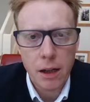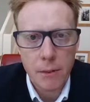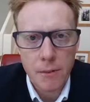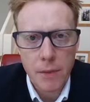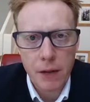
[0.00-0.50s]

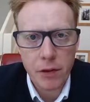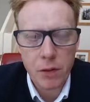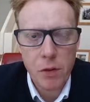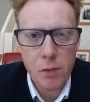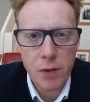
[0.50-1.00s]
I've got
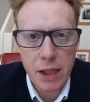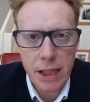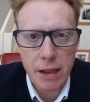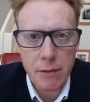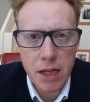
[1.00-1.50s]
to
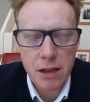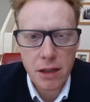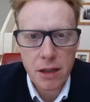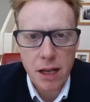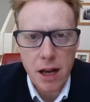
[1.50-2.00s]
openly admit
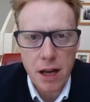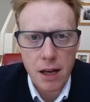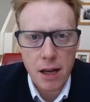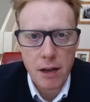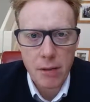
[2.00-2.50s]
that
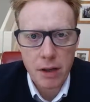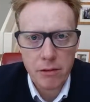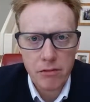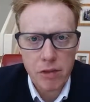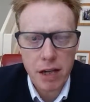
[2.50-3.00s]
I am
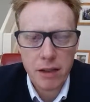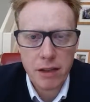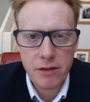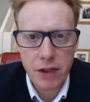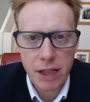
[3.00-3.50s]
a
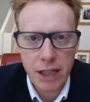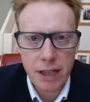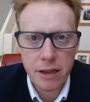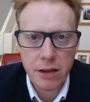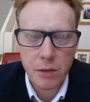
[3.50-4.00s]
relatively
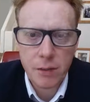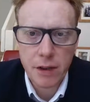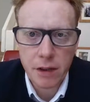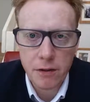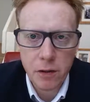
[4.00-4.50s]
late
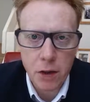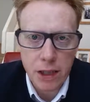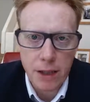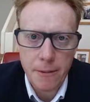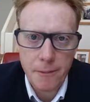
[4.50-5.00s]
adopter of
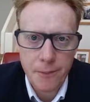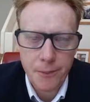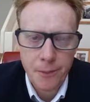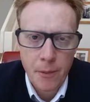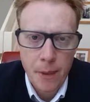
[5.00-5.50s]
Twitter.
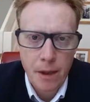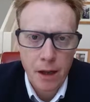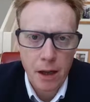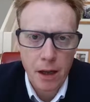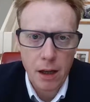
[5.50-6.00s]

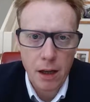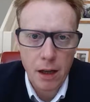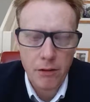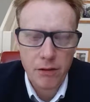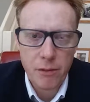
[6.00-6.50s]

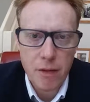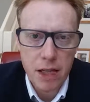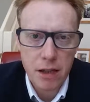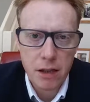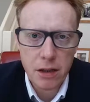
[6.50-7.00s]
For
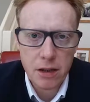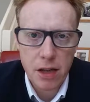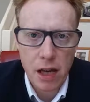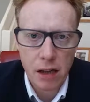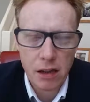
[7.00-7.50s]
many years
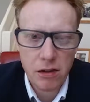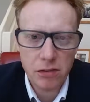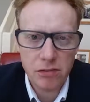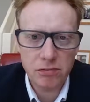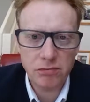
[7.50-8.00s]
I
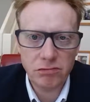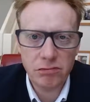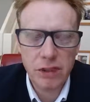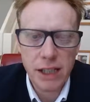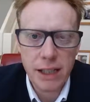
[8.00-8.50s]
couldn't
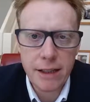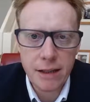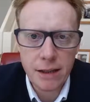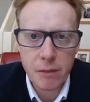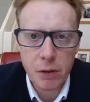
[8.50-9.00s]
really
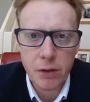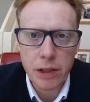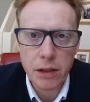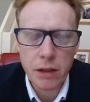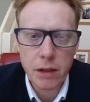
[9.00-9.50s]
see the point.